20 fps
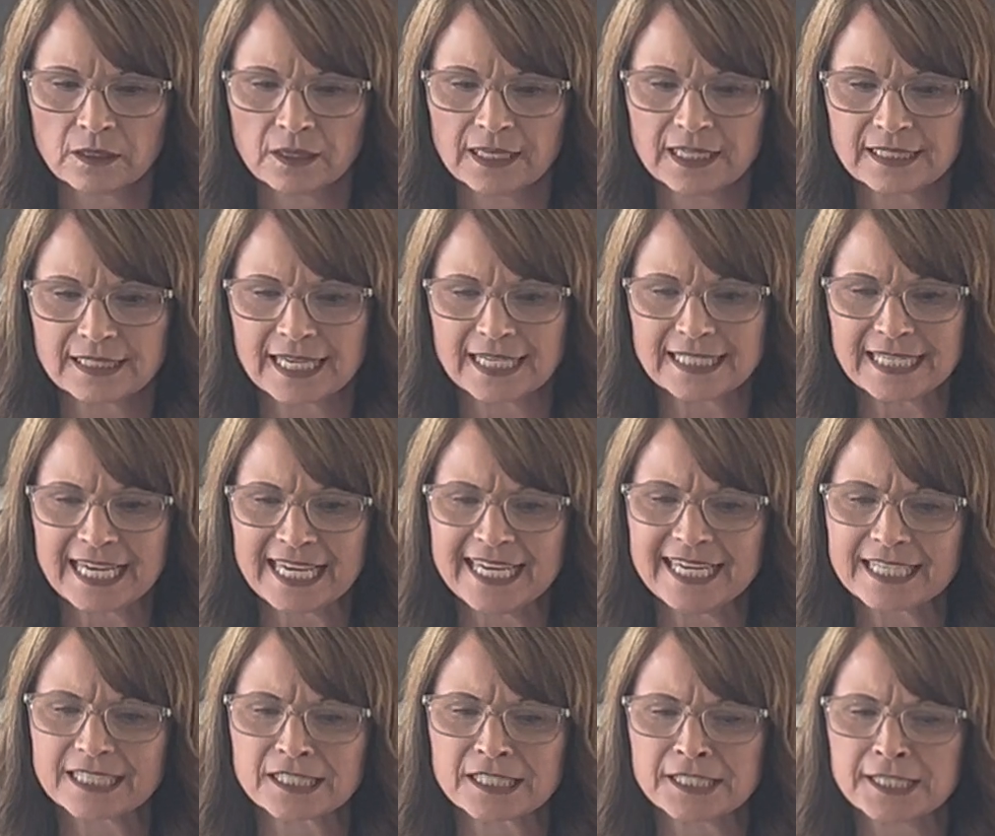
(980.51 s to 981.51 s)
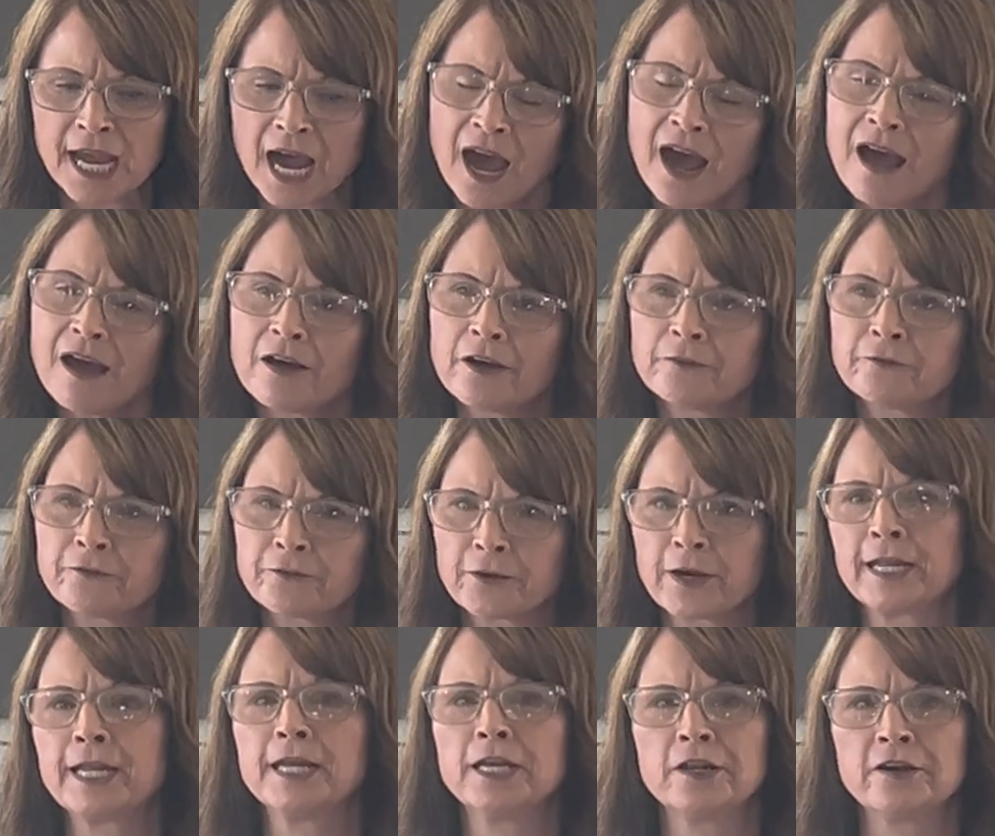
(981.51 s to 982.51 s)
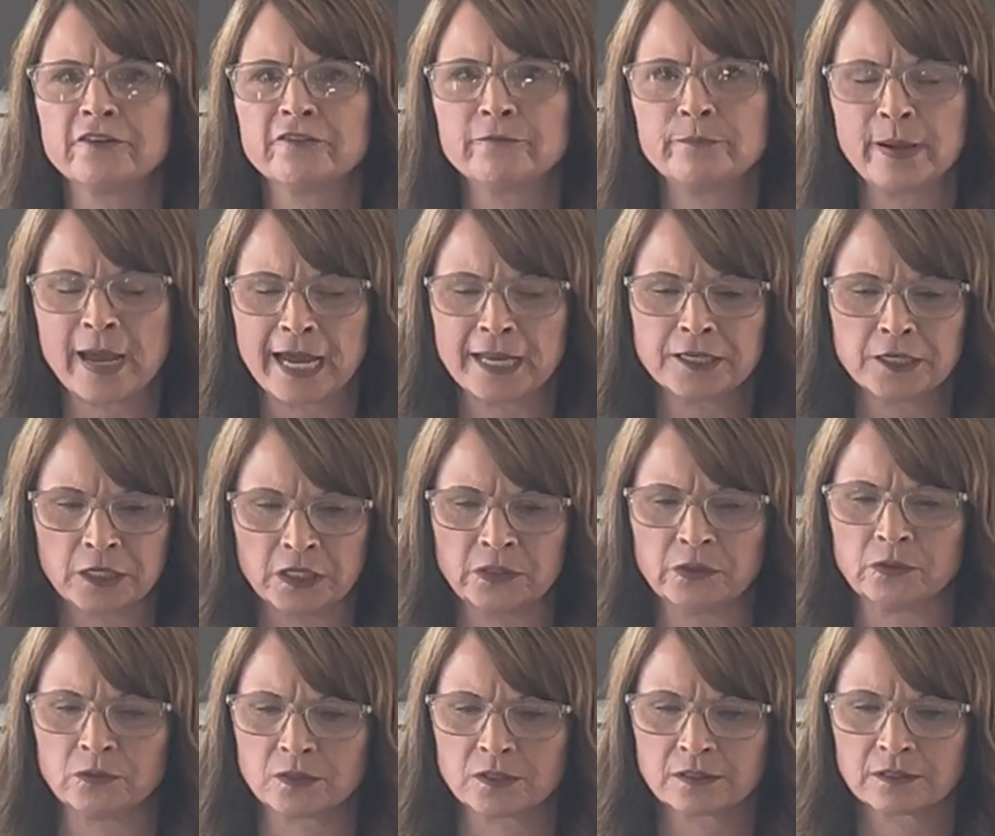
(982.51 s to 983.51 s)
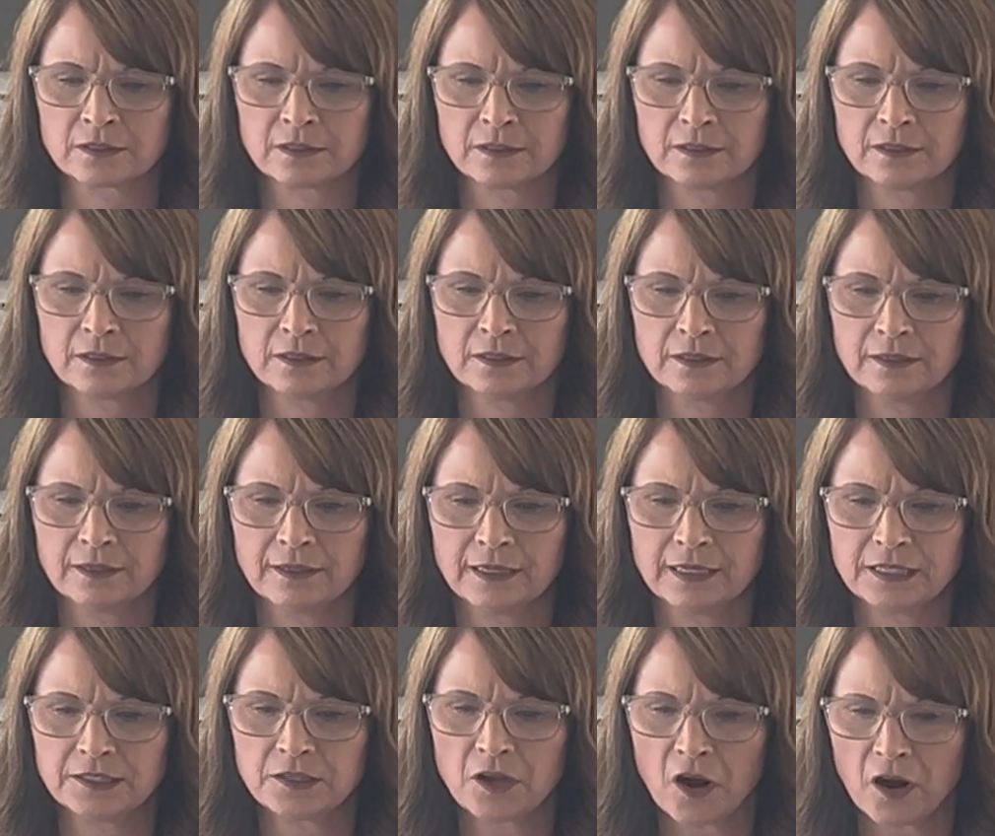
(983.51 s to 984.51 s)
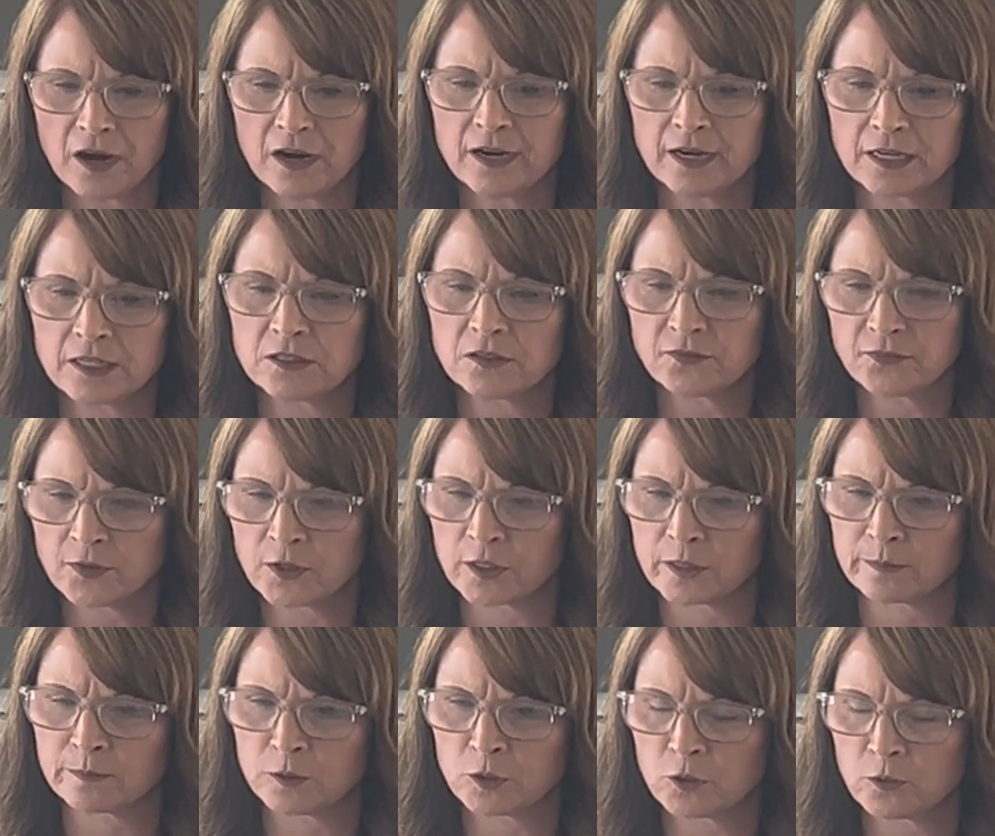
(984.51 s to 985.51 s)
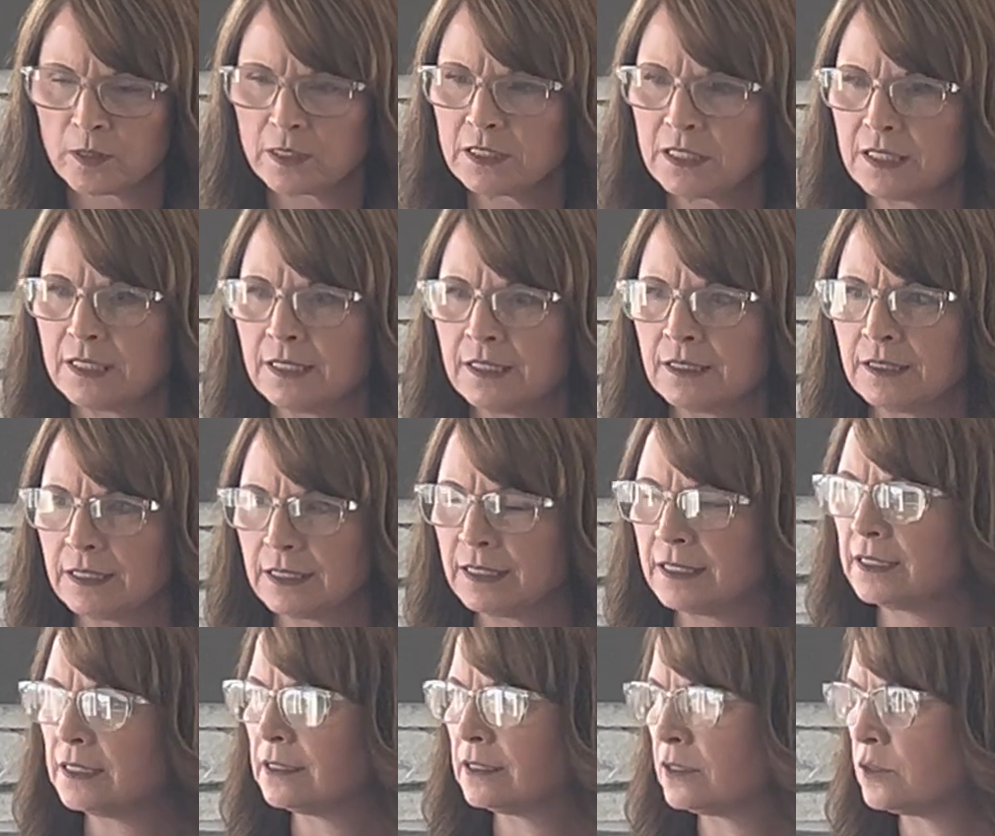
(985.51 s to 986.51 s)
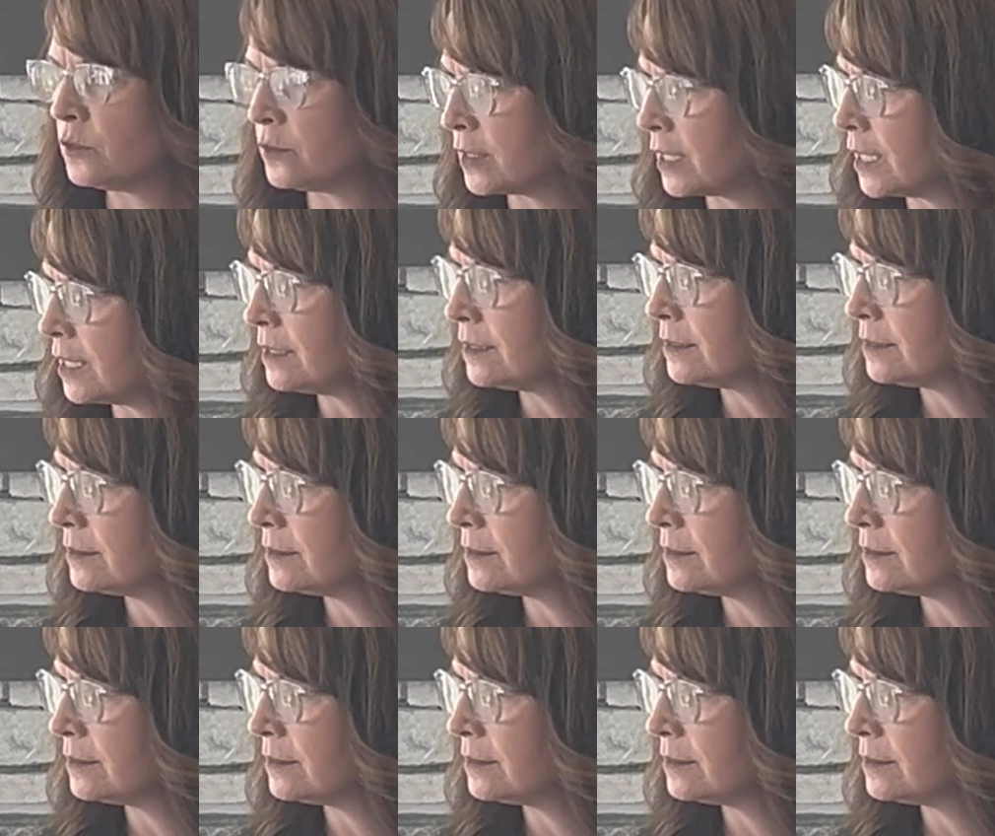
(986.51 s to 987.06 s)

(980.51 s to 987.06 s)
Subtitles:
It says, he is not afraid of bad news. His heart is firm, trusting in the Lord.